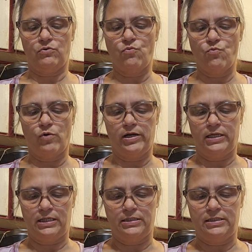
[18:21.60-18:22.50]

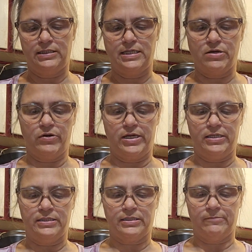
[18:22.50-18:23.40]
1
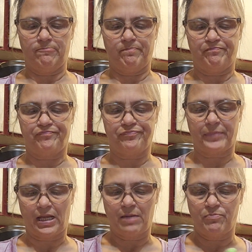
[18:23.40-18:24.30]
decrease
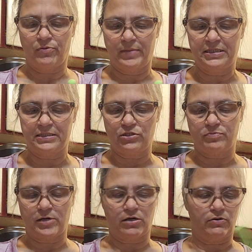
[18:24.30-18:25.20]
and put my
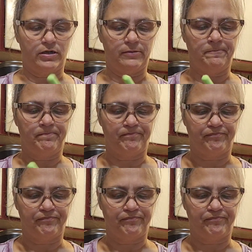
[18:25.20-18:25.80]
stitch marker in